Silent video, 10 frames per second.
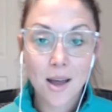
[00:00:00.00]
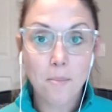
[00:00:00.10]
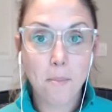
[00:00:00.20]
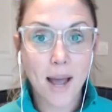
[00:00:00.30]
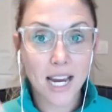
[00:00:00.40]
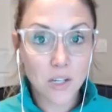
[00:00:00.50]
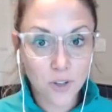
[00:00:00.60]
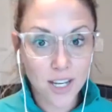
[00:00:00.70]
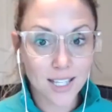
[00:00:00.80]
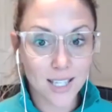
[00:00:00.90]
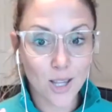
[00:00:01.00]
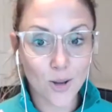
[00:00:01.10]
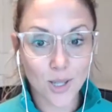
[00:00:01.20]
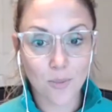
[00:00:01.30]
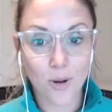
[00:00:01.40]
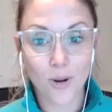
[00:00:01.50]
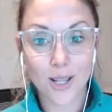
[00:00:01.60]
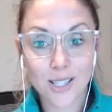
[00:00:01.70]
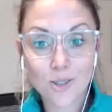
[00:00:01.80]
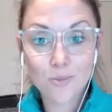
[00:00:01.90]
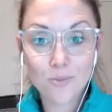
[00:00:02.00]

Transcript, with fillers: Mindfulness and those components